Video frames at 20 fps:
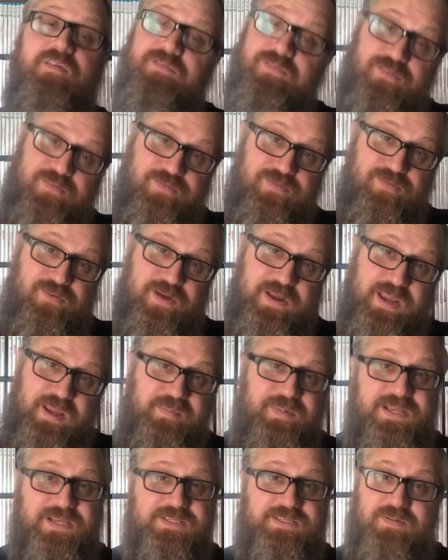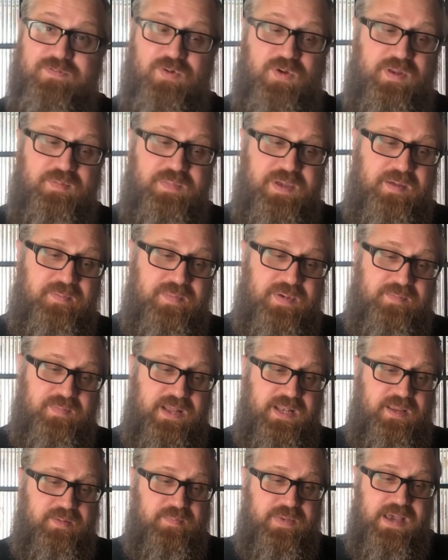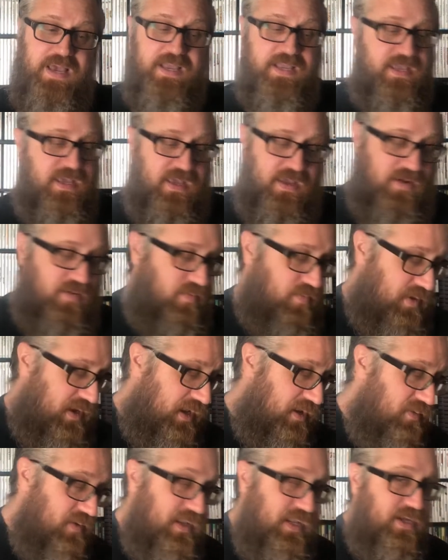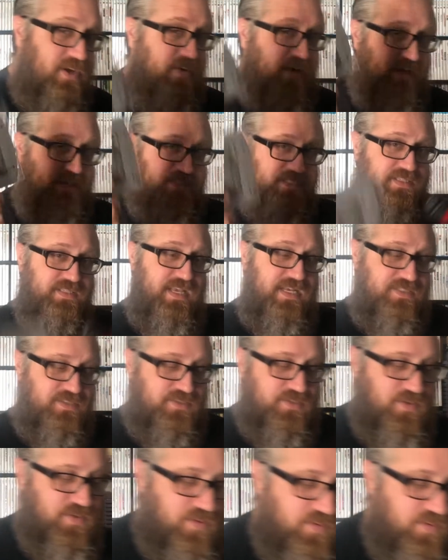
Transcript: free because I've already made my money back. Really crazy. That's so cool